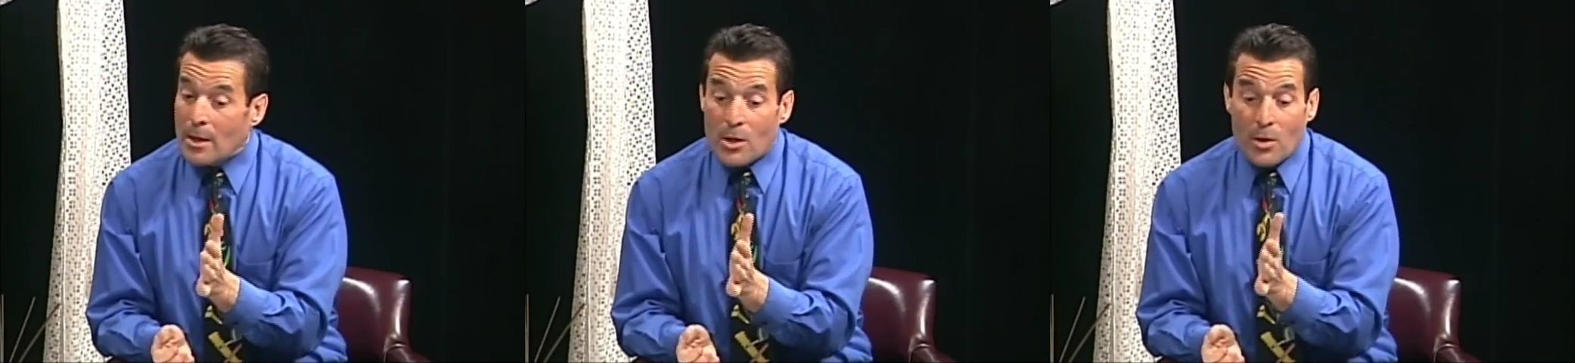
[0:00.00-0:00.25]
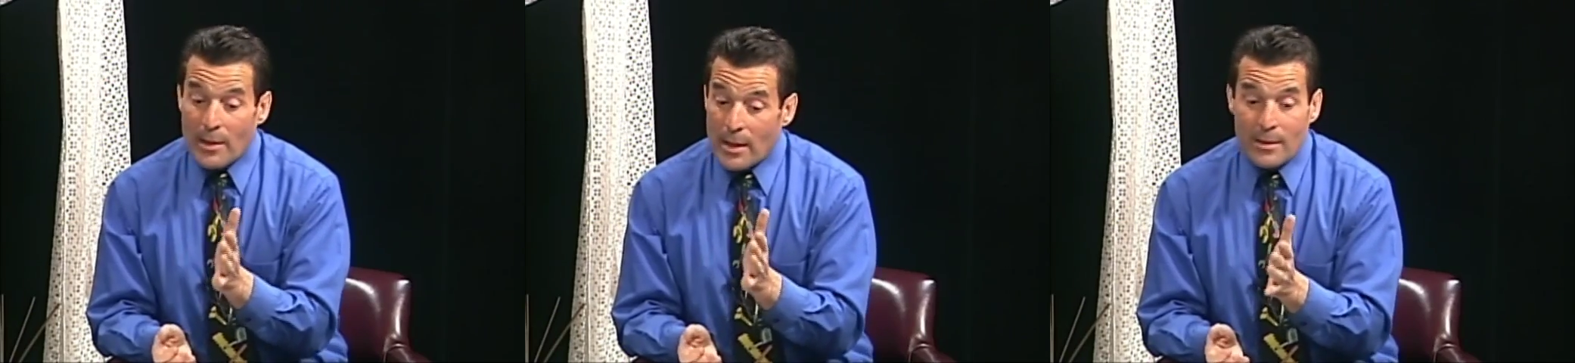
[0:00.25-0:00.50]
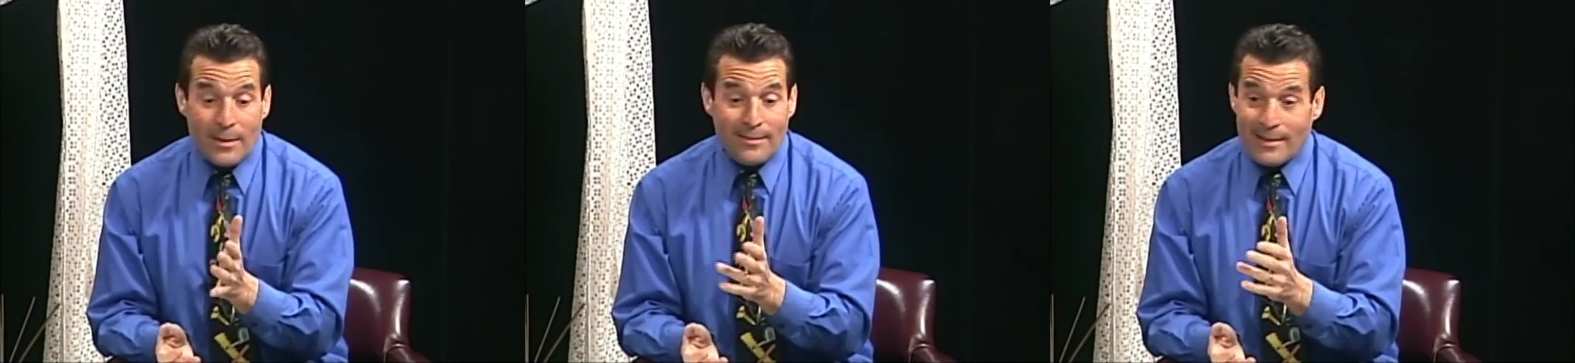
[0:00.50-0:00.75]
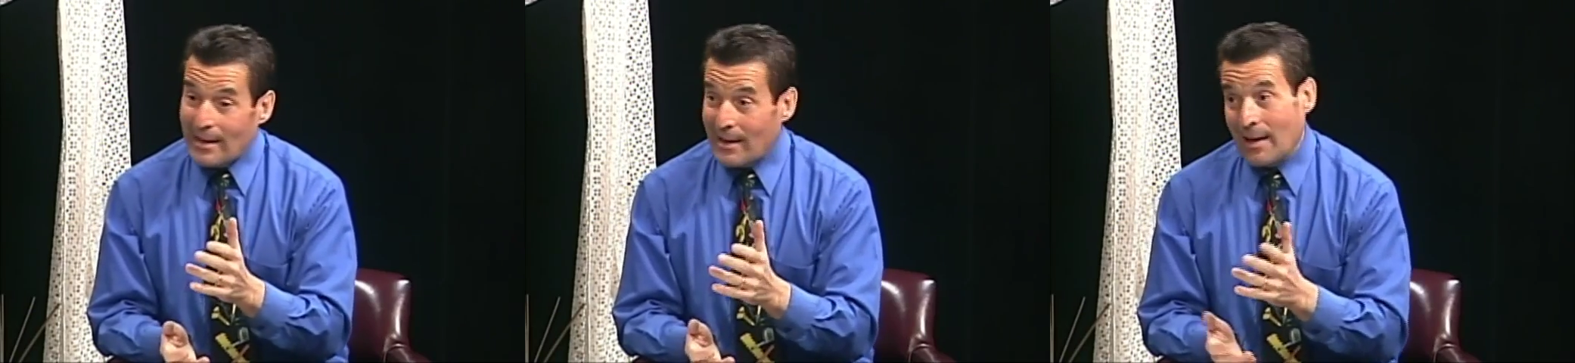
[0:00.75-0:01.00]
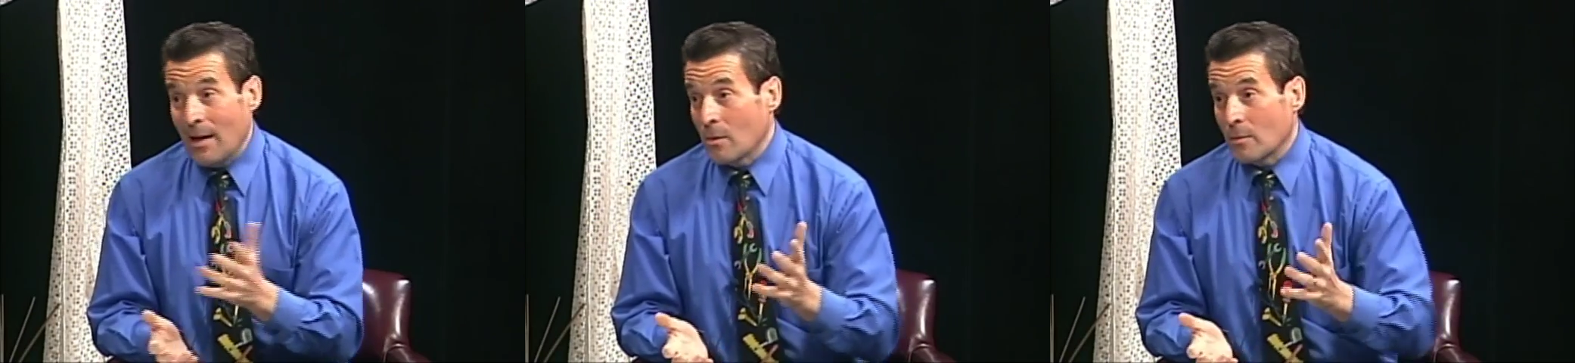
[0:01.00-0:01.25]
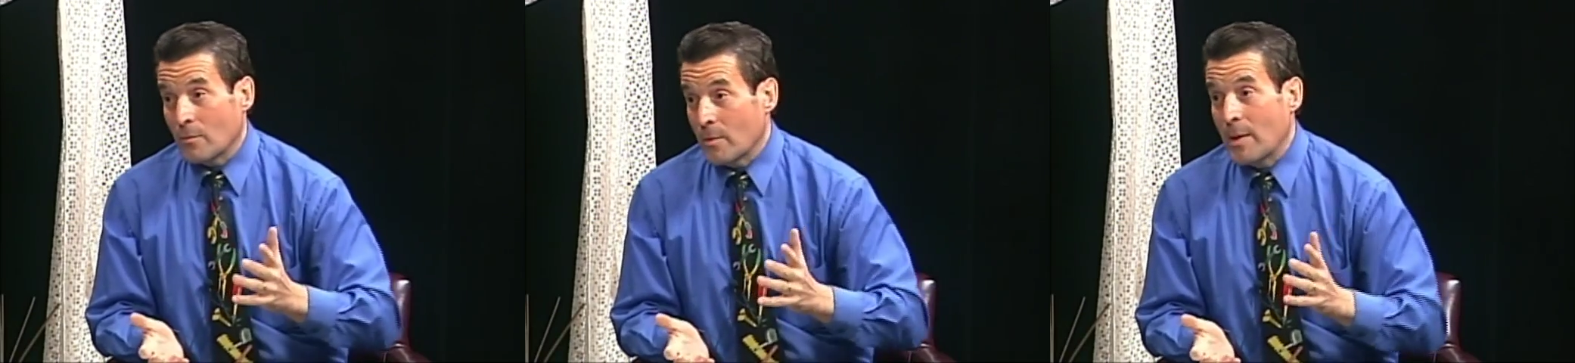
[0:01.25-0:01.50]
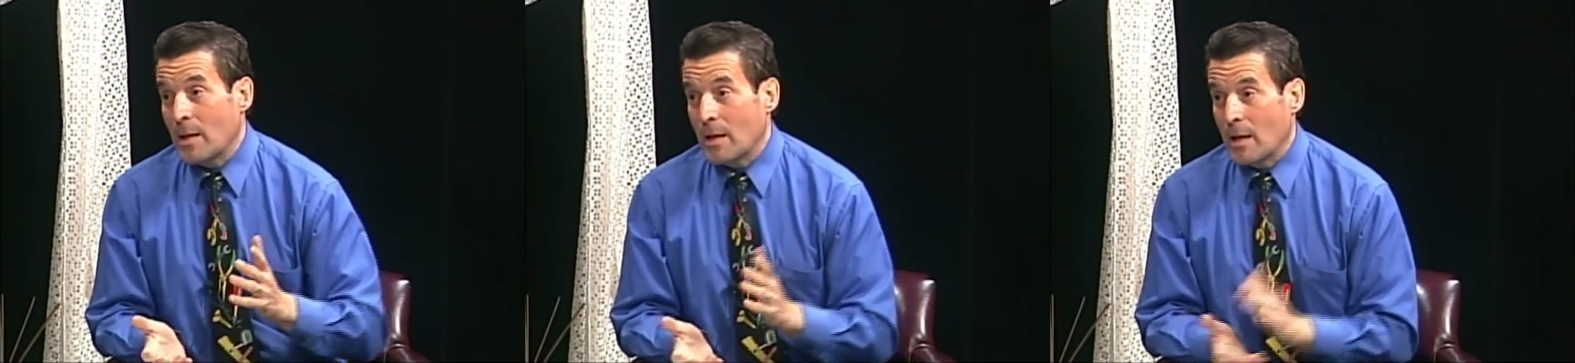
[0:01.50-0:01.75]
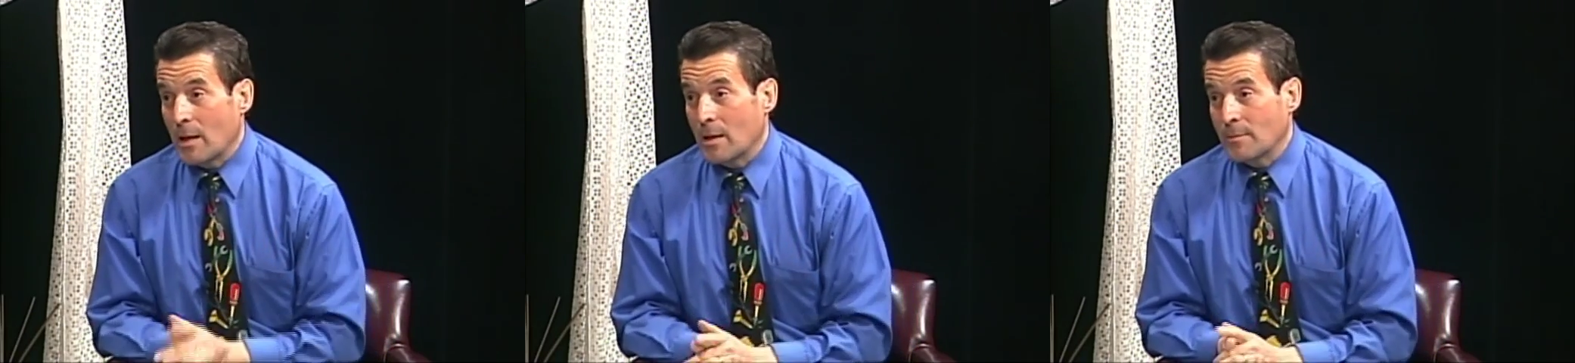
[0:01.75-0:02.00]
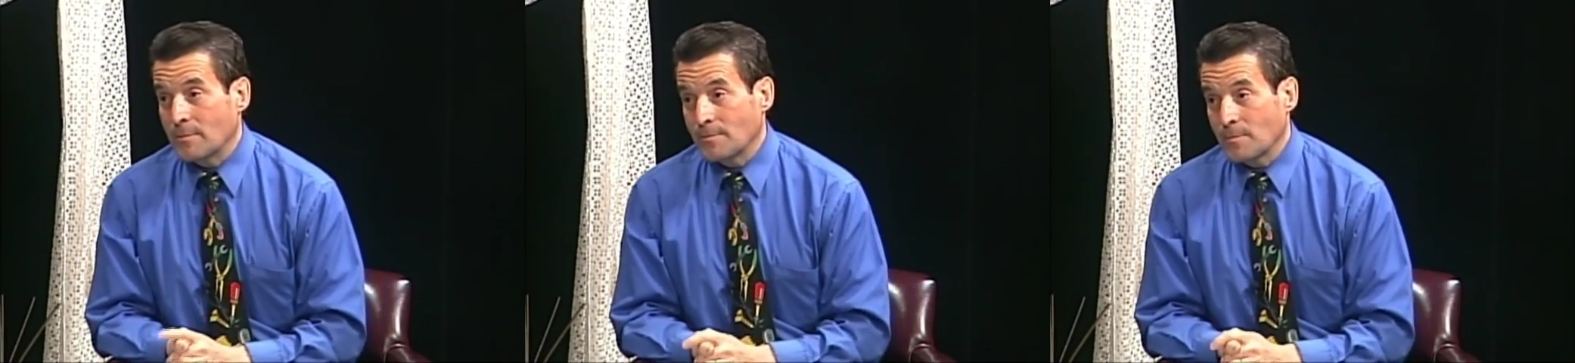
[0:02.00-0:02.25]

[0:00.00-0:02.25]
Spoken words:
you need to get it out, remediate it.